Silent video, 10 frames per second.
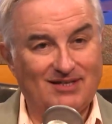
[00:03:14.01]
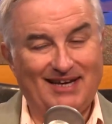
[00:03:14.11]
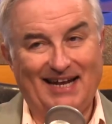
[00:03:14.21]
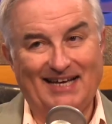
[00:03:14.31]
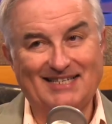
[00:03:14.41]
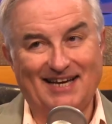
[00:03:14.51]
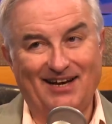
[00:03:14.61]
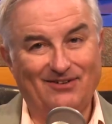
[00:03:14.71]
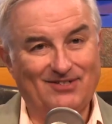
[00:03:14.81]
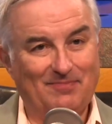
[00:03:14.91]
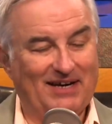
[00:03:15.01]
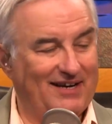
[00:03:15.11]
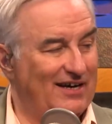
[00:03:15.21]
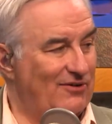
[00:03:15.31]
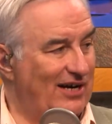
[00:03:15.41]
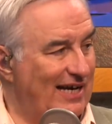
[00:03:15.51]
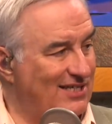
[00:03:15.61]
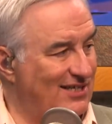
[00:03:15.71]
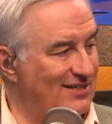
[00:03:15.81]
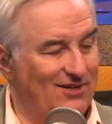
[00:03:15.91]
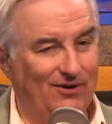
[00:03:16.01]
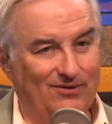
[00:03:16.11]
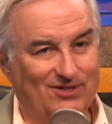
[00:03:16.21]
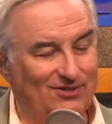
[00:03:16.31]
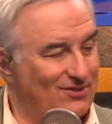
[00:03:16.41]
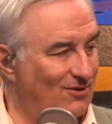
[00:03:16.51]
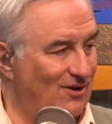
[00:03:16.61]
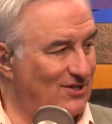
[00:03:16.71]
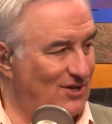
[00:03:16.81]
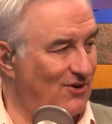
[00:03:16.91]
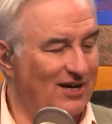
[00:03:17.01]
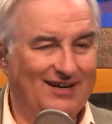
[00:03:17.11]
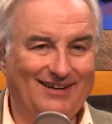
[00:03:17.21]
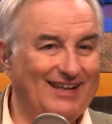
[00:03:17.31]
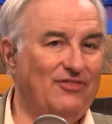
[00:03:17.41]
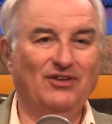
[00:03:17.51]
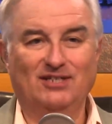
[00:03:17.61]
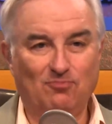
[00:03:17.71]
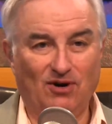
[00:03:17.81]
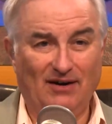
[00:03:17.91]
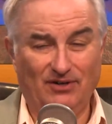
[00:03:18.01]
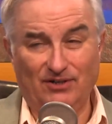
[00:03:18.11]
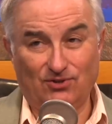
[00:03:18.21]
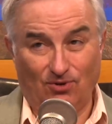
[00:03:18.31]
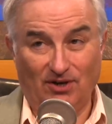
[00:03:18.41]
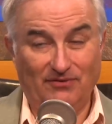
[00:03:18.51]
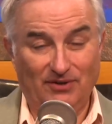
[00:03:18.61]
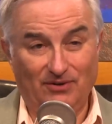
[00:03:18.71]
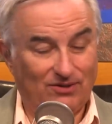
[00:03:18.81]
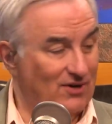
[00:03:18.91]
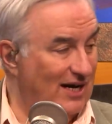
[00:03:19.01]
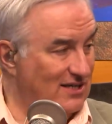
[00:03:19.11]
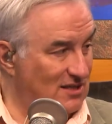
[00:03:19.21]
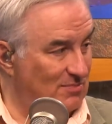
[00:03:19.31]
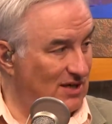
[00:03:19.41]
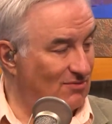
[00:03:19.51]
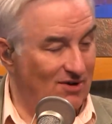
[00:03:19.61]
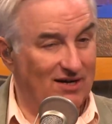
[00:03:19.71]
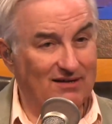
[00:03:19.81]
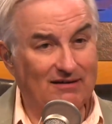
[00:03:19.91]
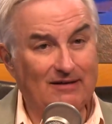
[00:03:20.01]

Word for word: The NSA owns about 100 exit nodes on Tor, so nothing's private on Tor, even though it tries to be, right?